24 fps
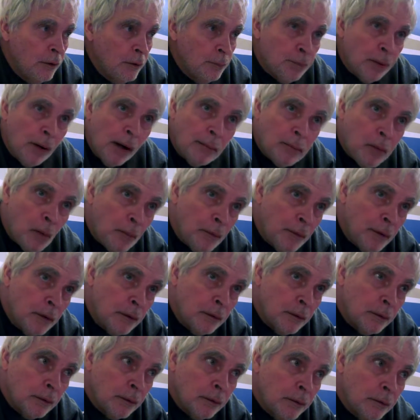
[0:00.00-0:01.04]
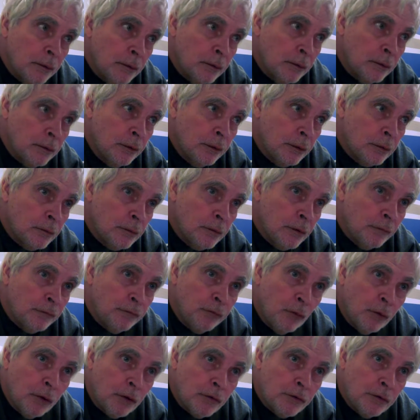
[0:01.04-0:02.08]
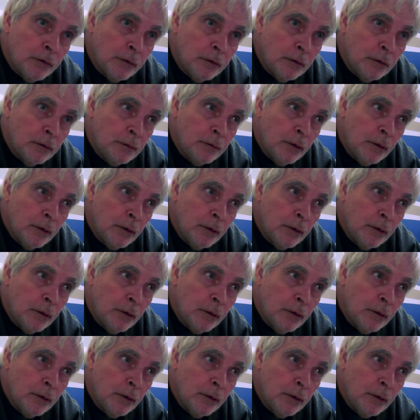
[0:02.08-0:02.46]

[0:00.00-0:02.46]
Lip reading: you probably couldn't afford to